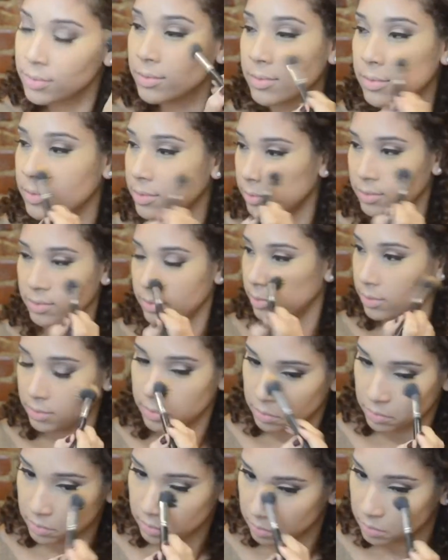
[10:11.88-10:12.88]
the excess
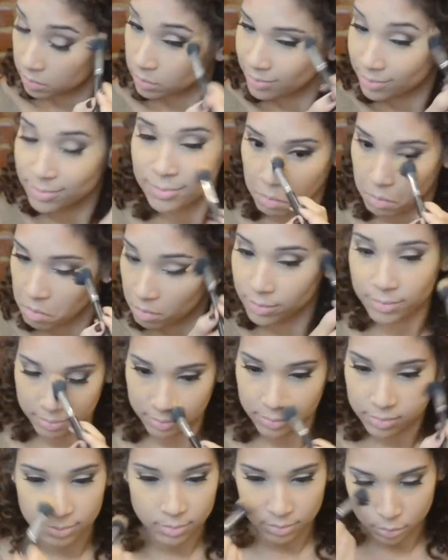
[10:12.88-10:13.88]
banana powder
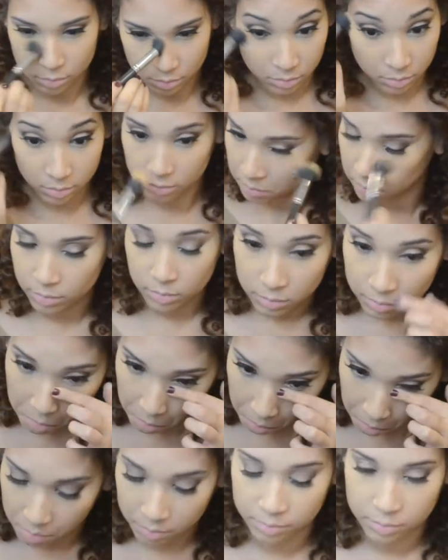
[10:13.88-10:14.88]
from under my
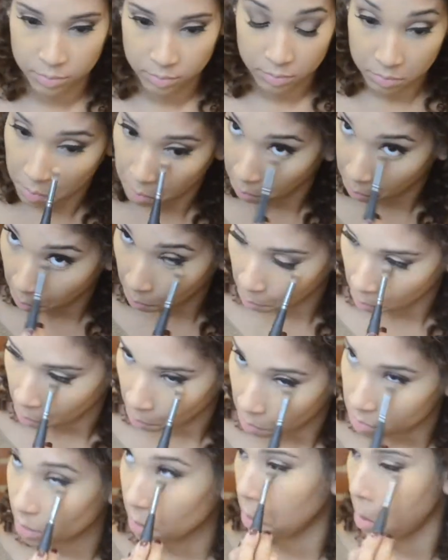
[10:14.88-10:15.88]
eyes and cleaning
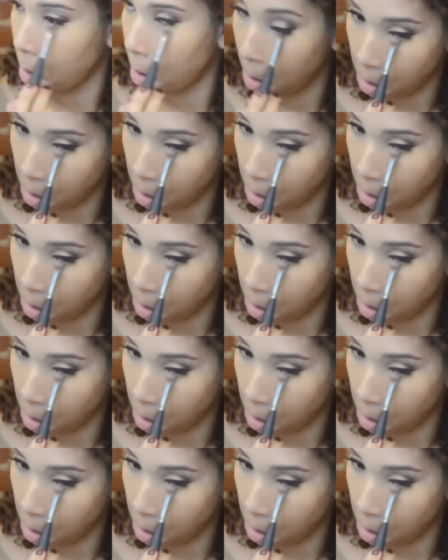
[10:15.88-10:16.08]
everything up.